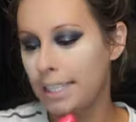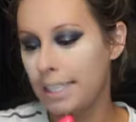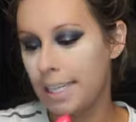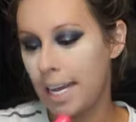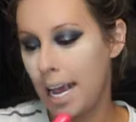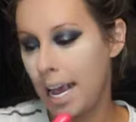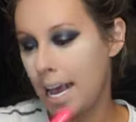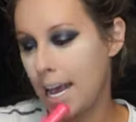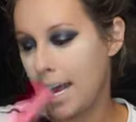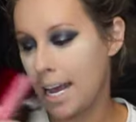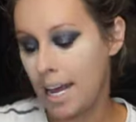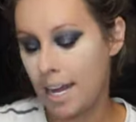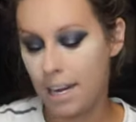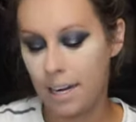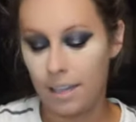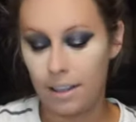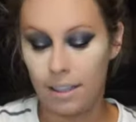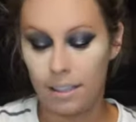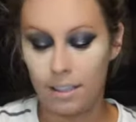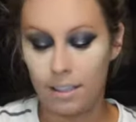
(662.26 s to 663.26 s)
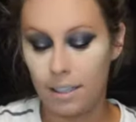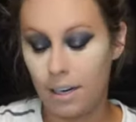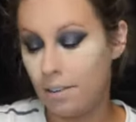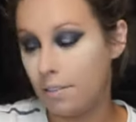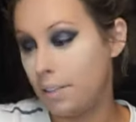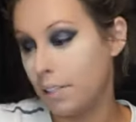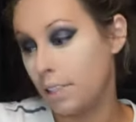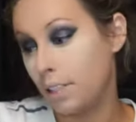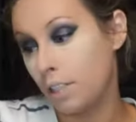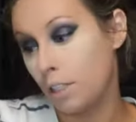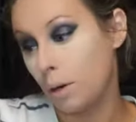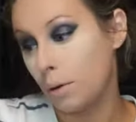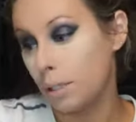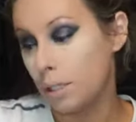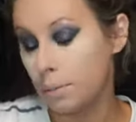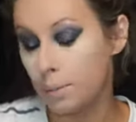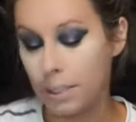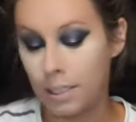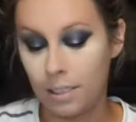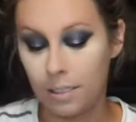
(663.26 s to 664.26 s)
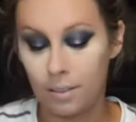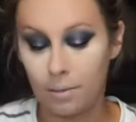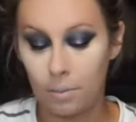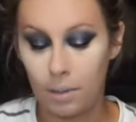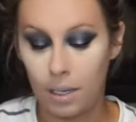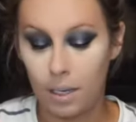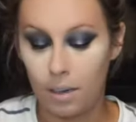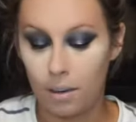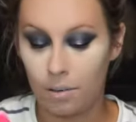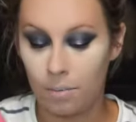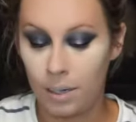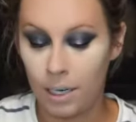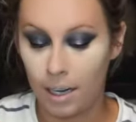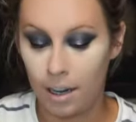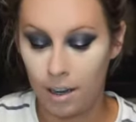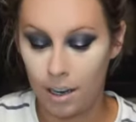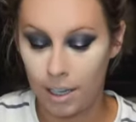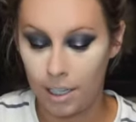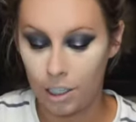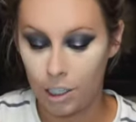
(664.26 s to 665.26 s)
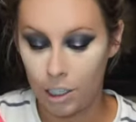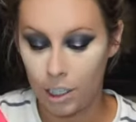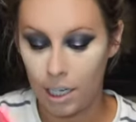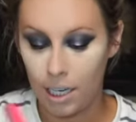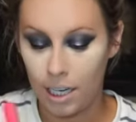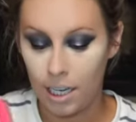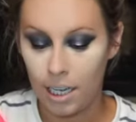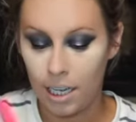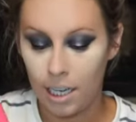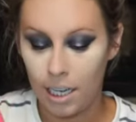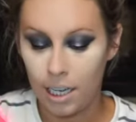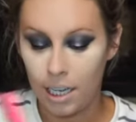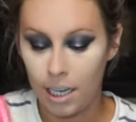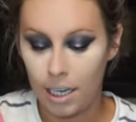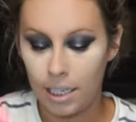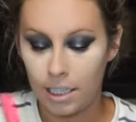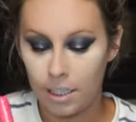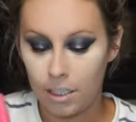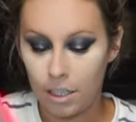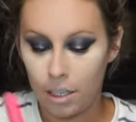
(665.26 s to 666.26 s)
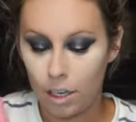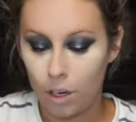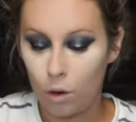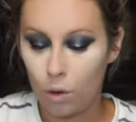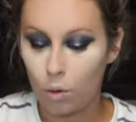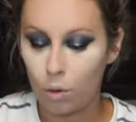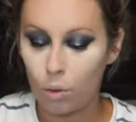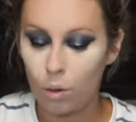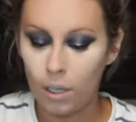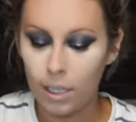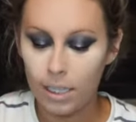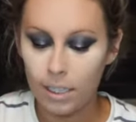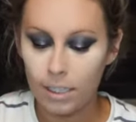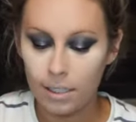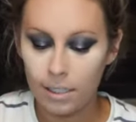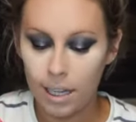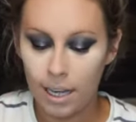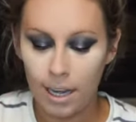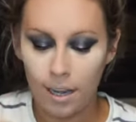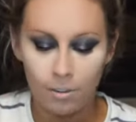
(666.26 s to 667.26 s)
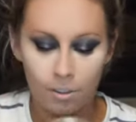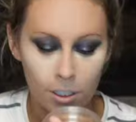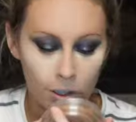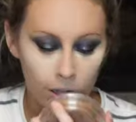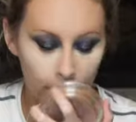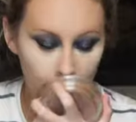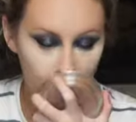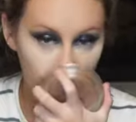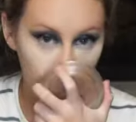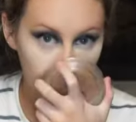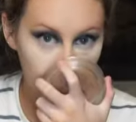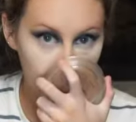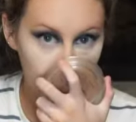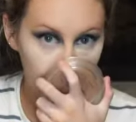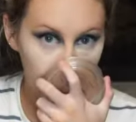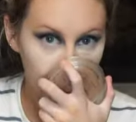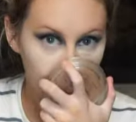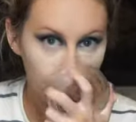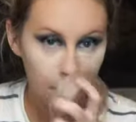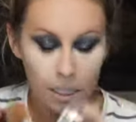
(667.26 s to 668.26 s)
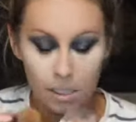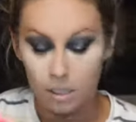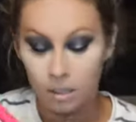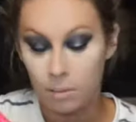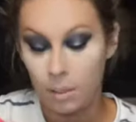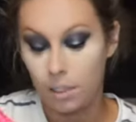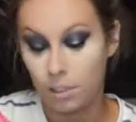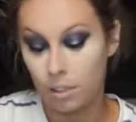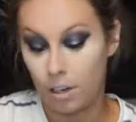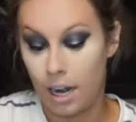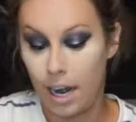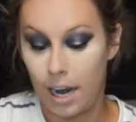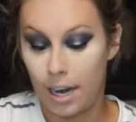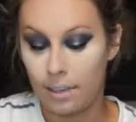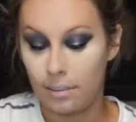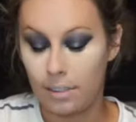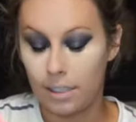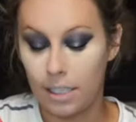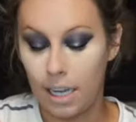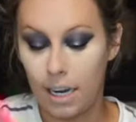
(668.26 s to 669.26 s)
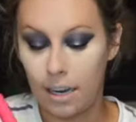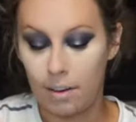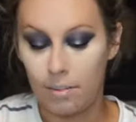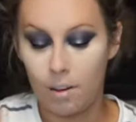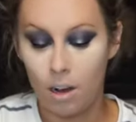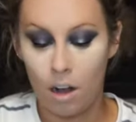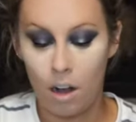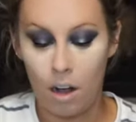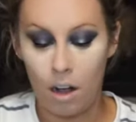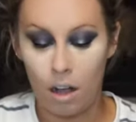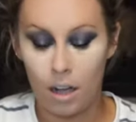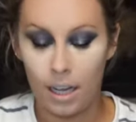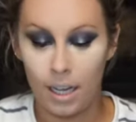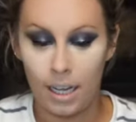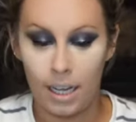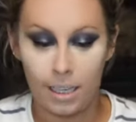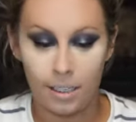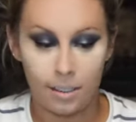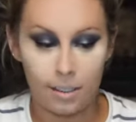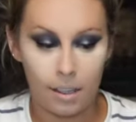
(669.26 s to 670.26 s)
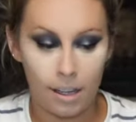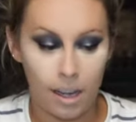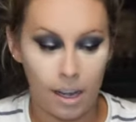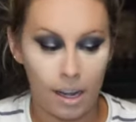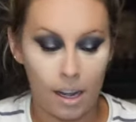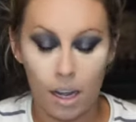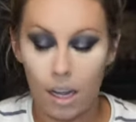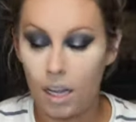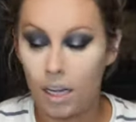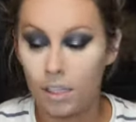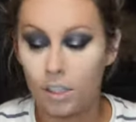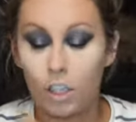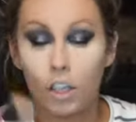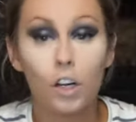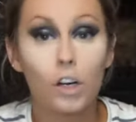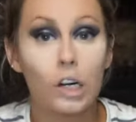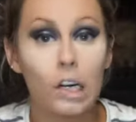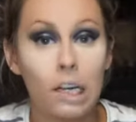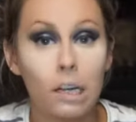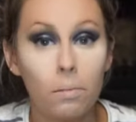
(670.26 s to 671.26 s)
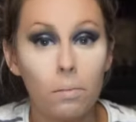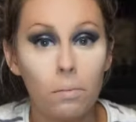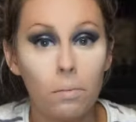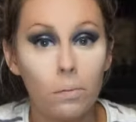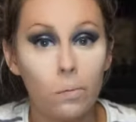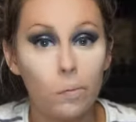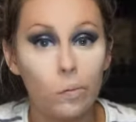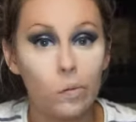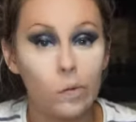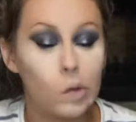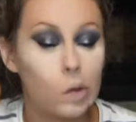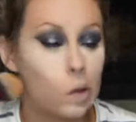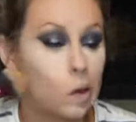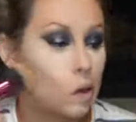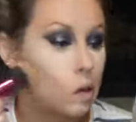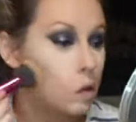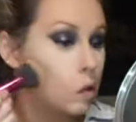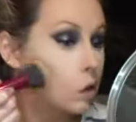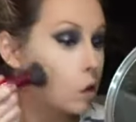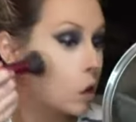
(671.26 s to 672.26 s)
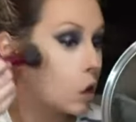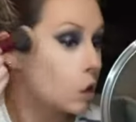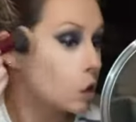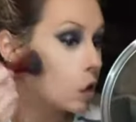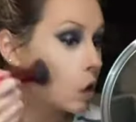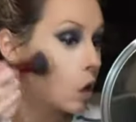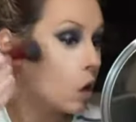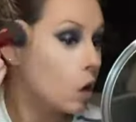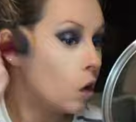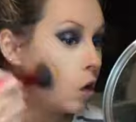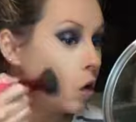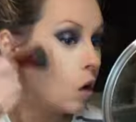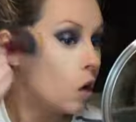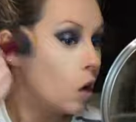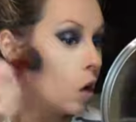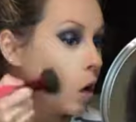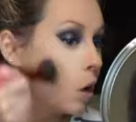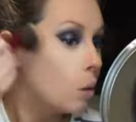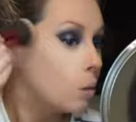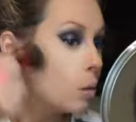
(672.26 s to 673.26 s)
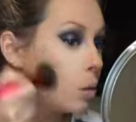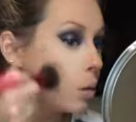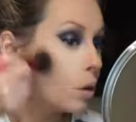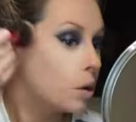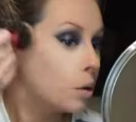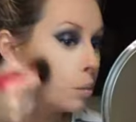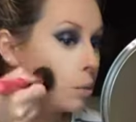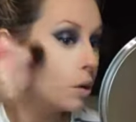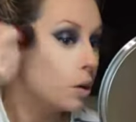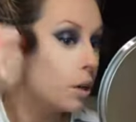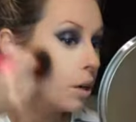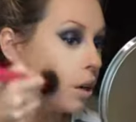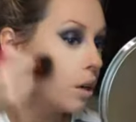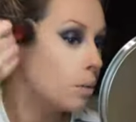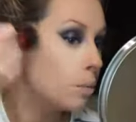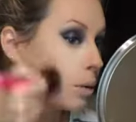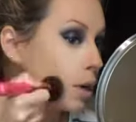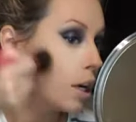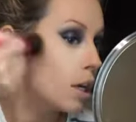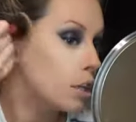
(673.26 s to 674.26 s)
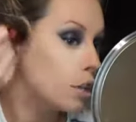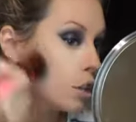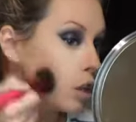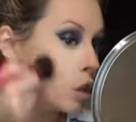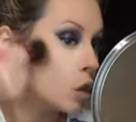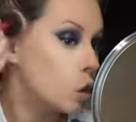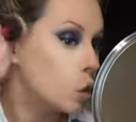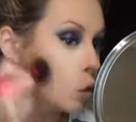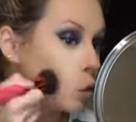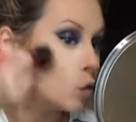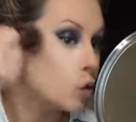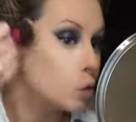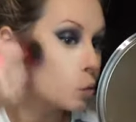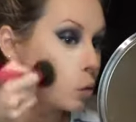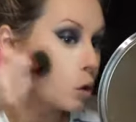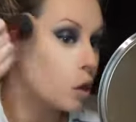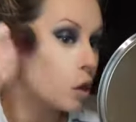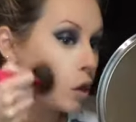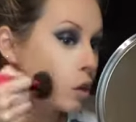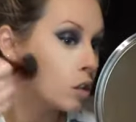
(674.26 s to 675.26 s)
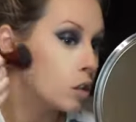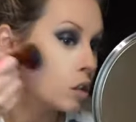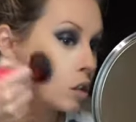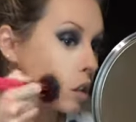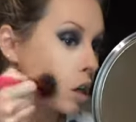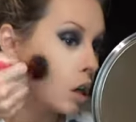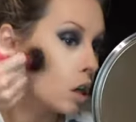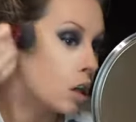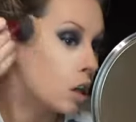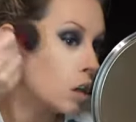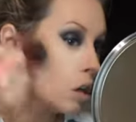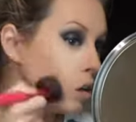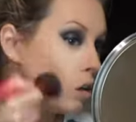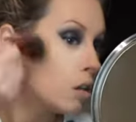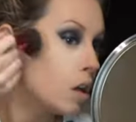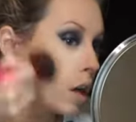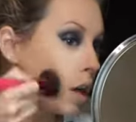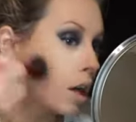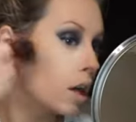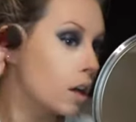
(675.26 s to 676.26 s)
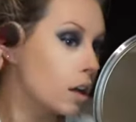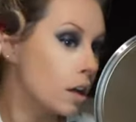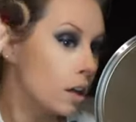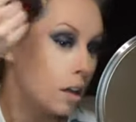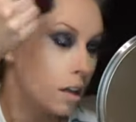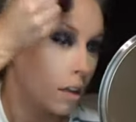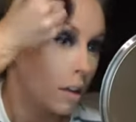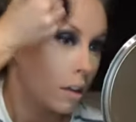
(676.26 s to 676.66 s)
de Tan. This stuff is so expensive, but oh my gosh, it's the coolest thing. First of all, it smells great. Second of all, it's like, it's a cream, so it doesn't dry your skin out. But when you put it on a brush and you just put it on the skin, like,